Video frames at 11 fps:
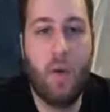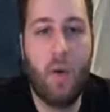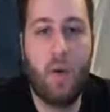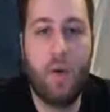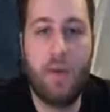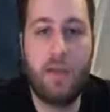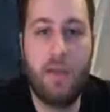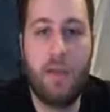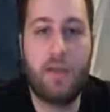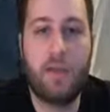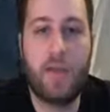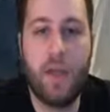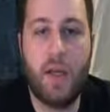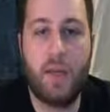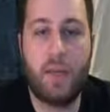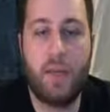Or let's say you're
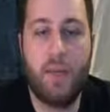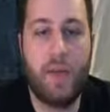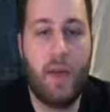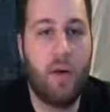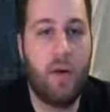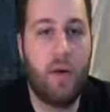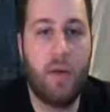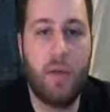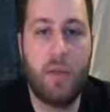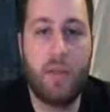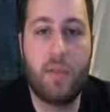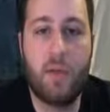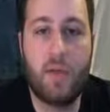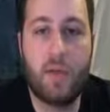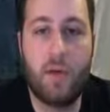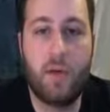studying something or doing some
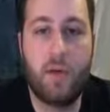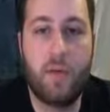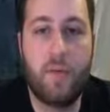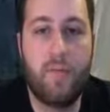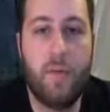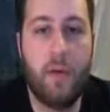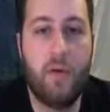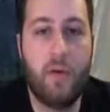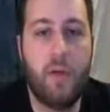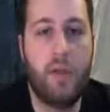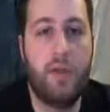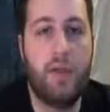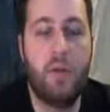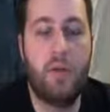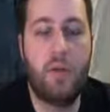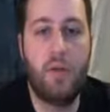research. You know, you need to
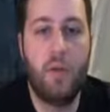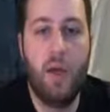do.